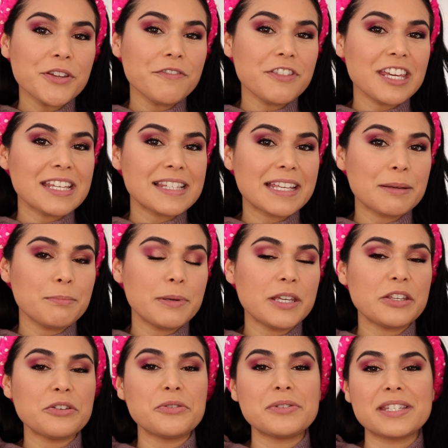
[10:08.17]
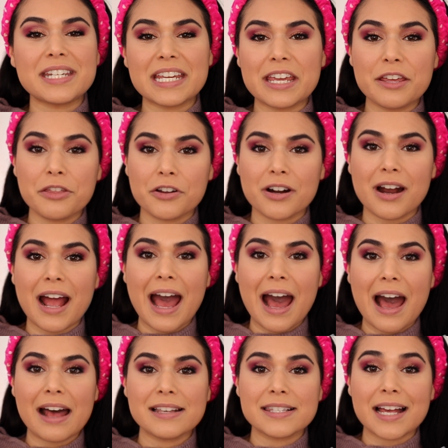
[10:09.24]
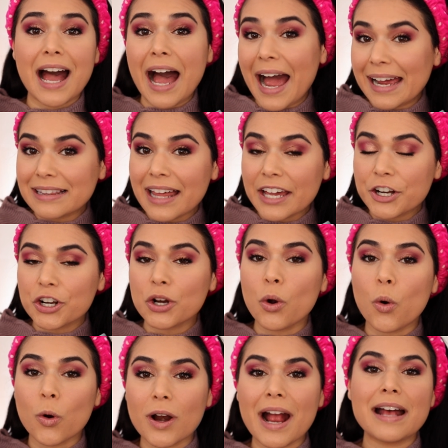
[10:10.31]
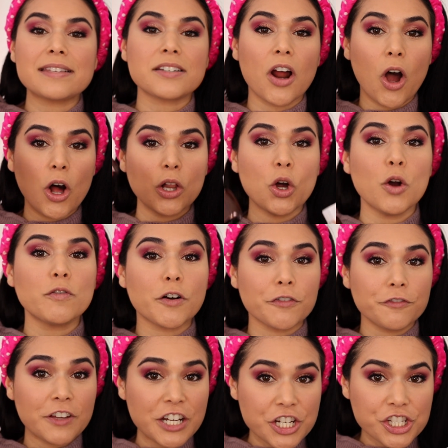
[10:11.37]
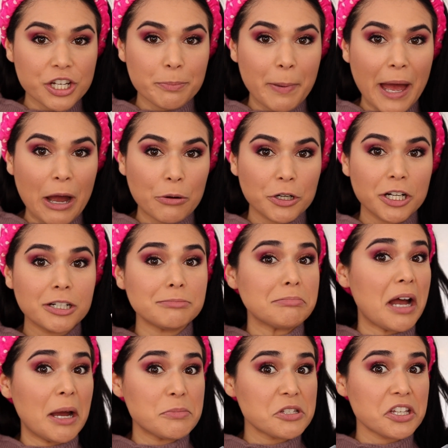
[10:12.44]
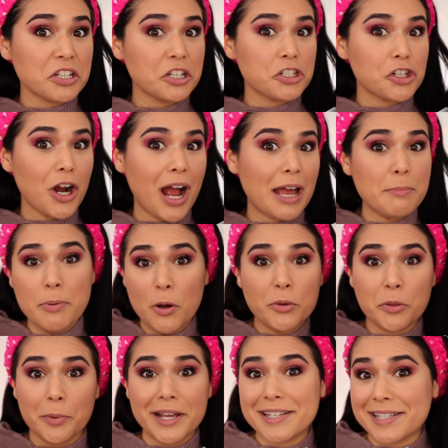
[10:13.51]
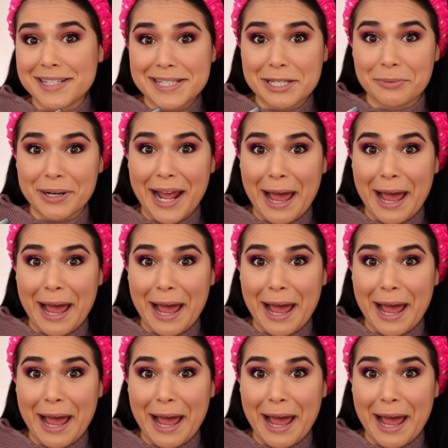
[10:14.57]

of these can be used either as a highlighter or as an all-over finishing powder. I'm just gonna try both ways and see what